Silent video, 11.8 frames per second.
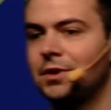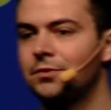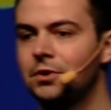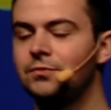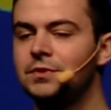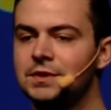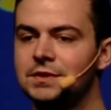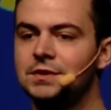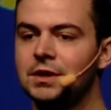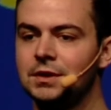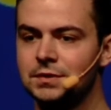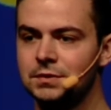of these
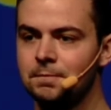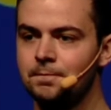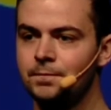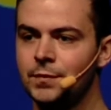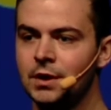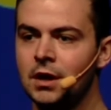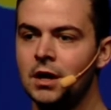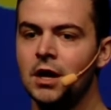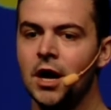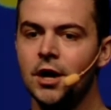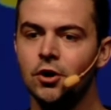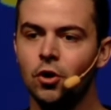things.
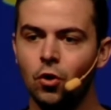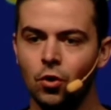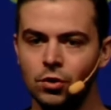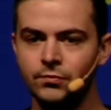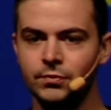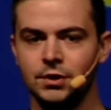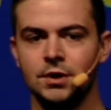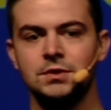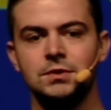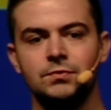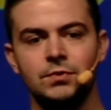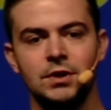And our whole
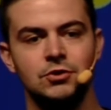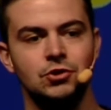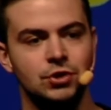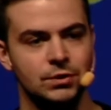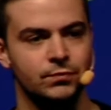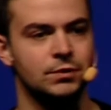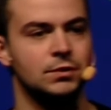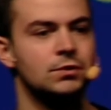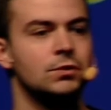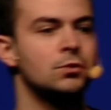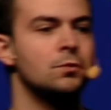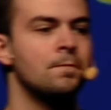philosophy has shifted
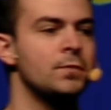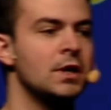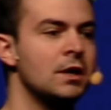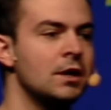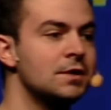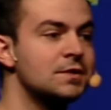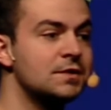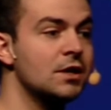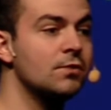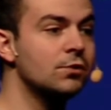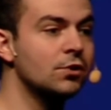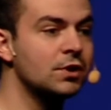to, instead
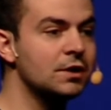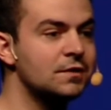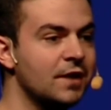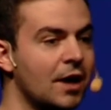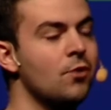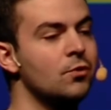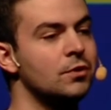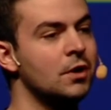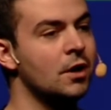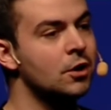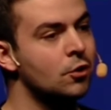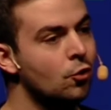of looking down
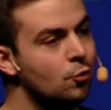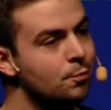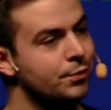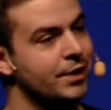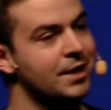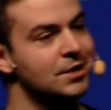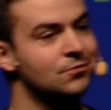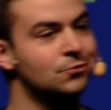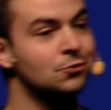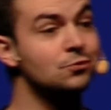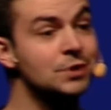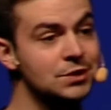at our home planet
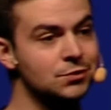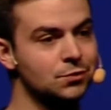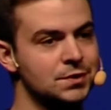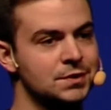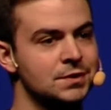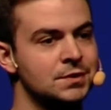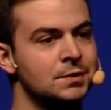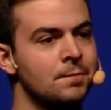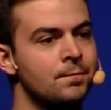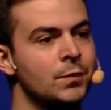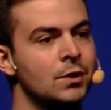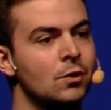for resources,
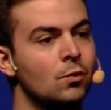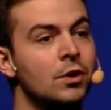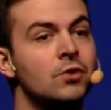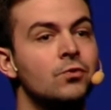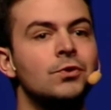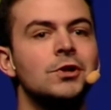what if we